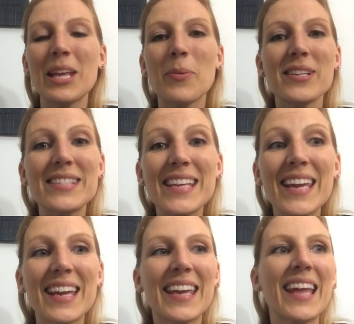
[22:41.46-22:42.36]
They were
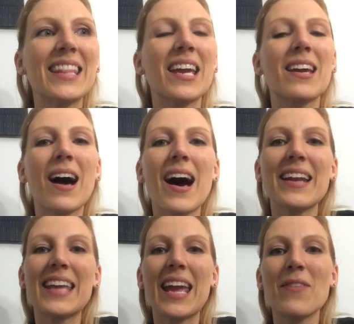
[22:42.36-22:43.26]
seeing again that
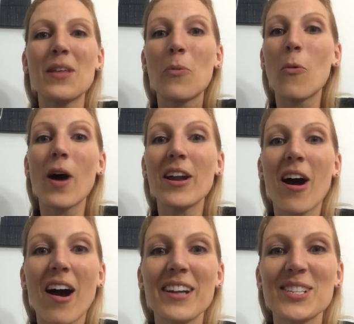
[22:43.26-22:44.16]
God gave them one
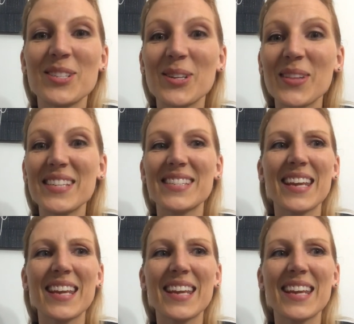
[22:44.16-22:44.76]
heart to do this,